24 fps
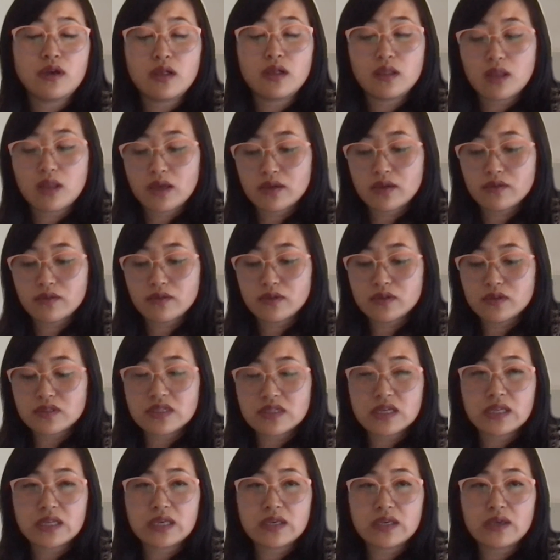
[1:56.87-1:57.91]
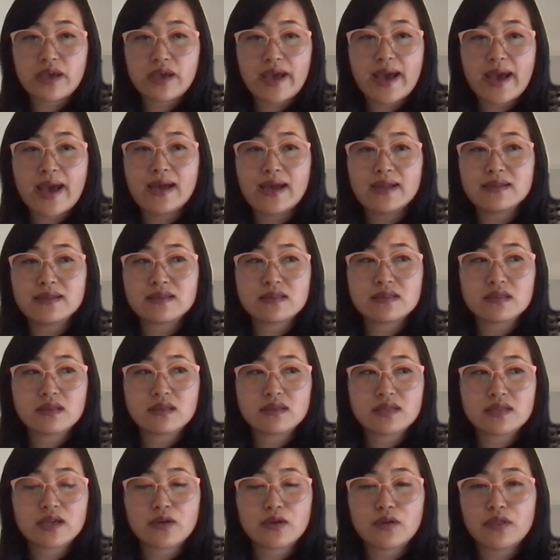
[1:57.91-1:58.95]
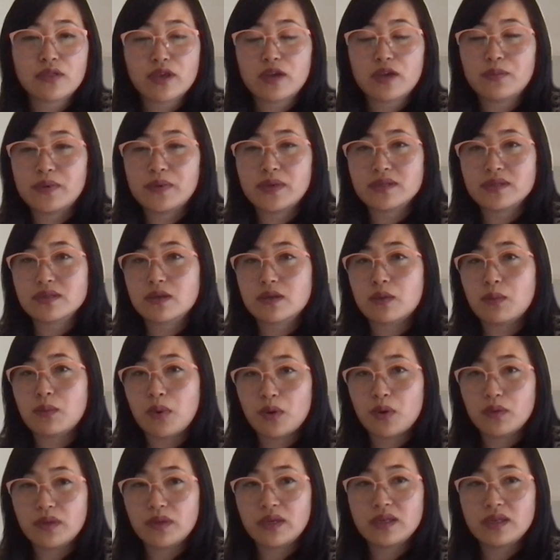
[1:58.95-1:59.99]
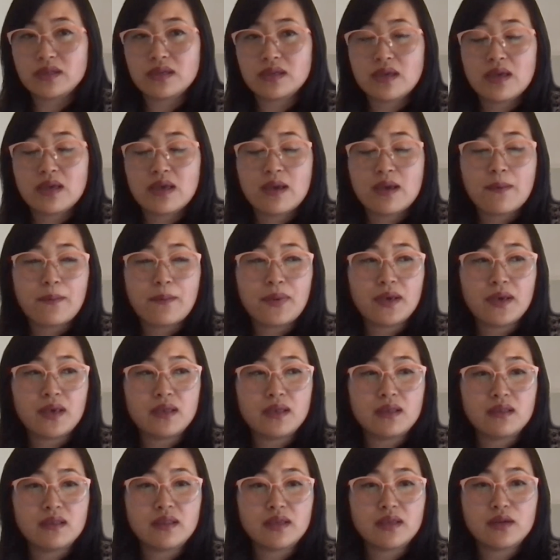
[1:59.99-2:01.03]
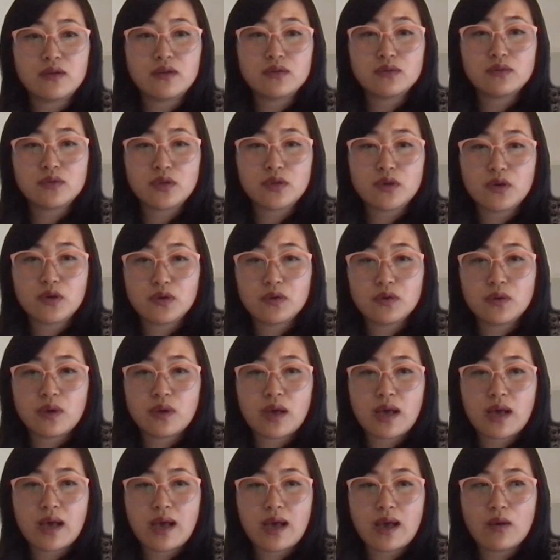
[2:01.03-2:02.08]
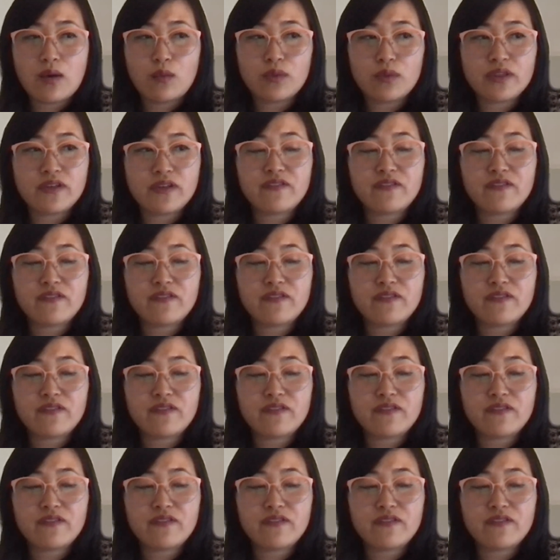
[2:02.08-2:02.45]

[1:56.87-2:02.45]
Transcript: a lot of the study adds psychotherapy as a component, but they don't know with